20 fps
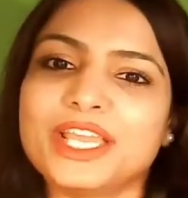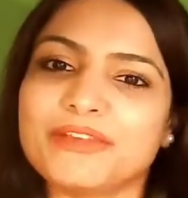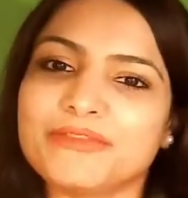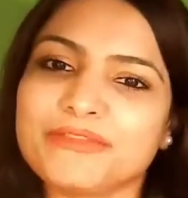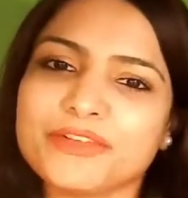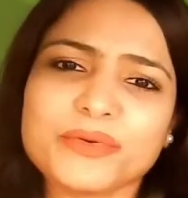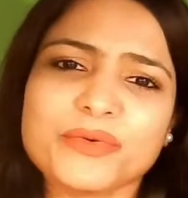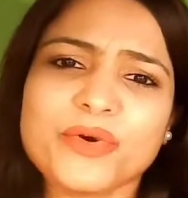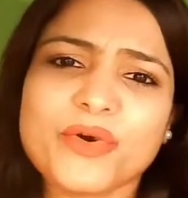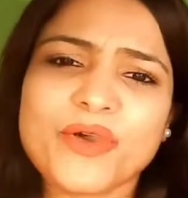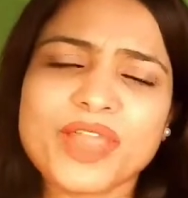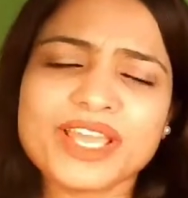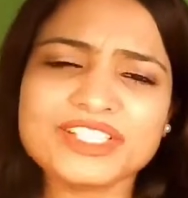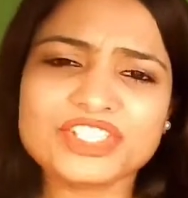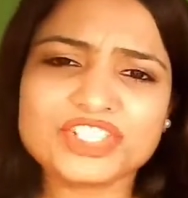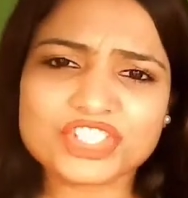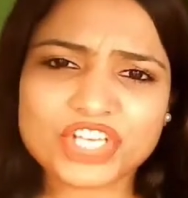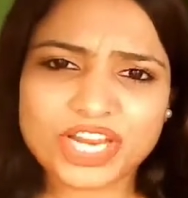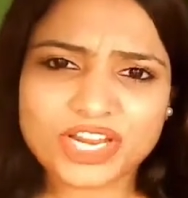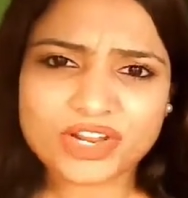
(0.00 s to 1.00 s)
If you go
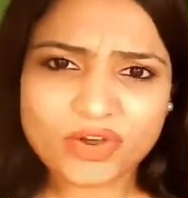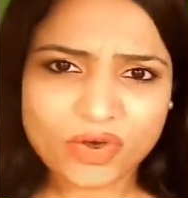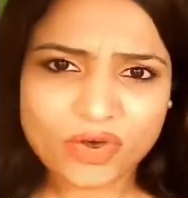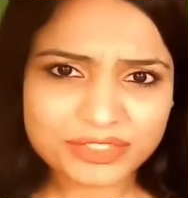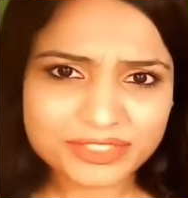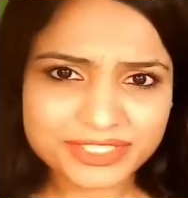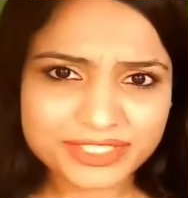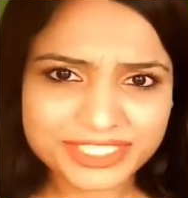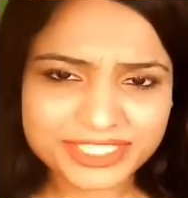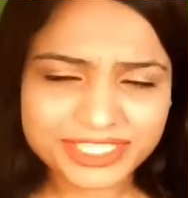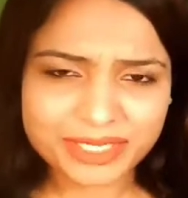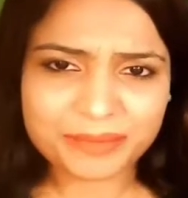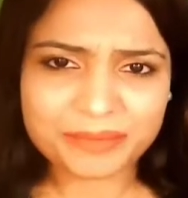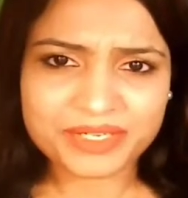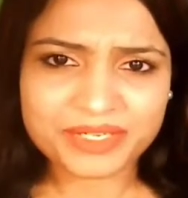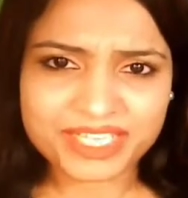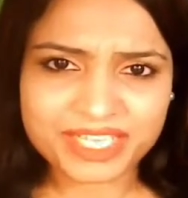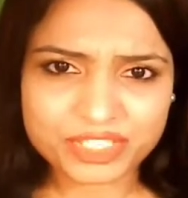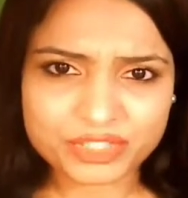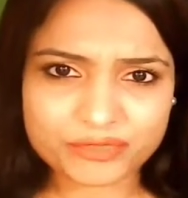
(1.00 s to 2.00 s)
and check on
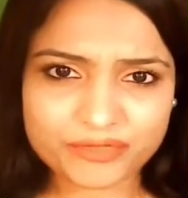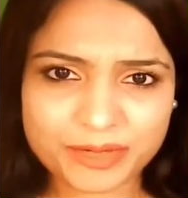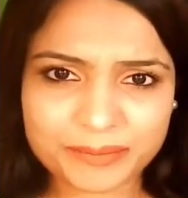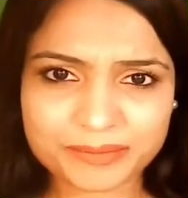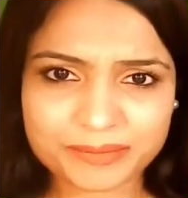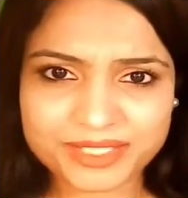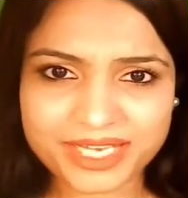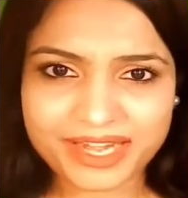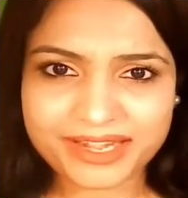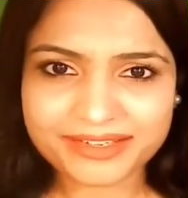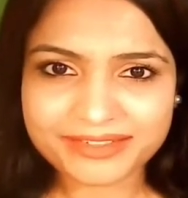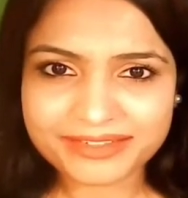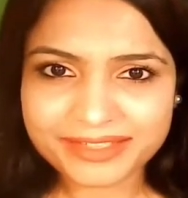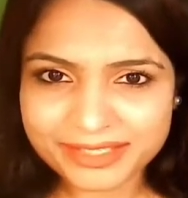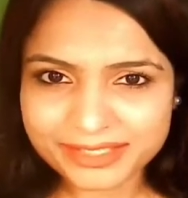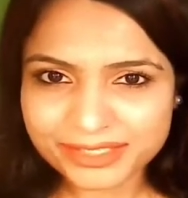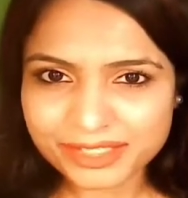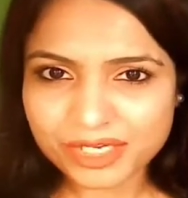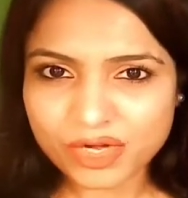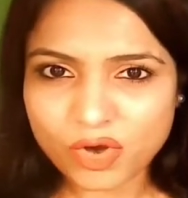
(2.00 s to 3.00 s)
CMDH website,
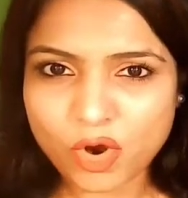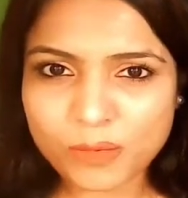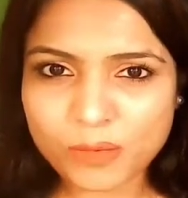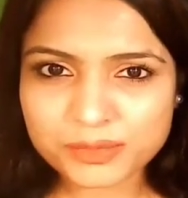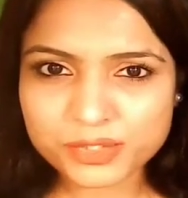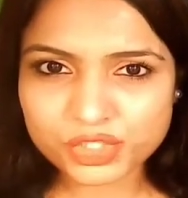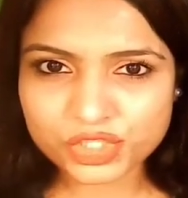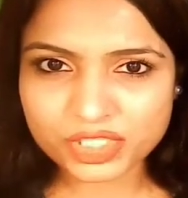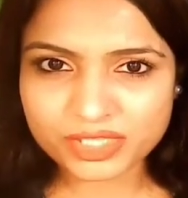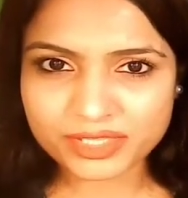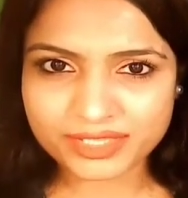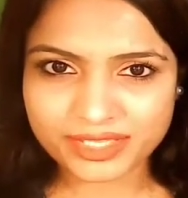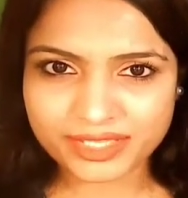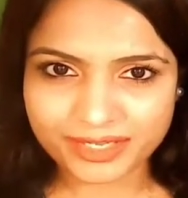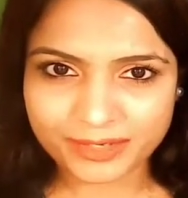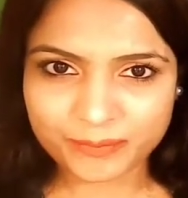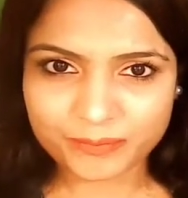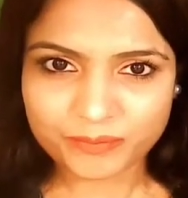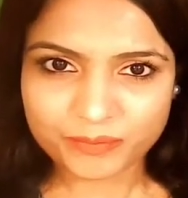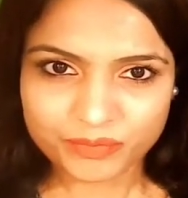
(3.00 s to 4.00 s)
there is an option
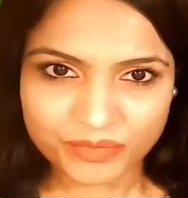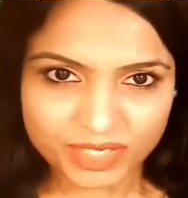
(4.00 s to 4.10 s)
there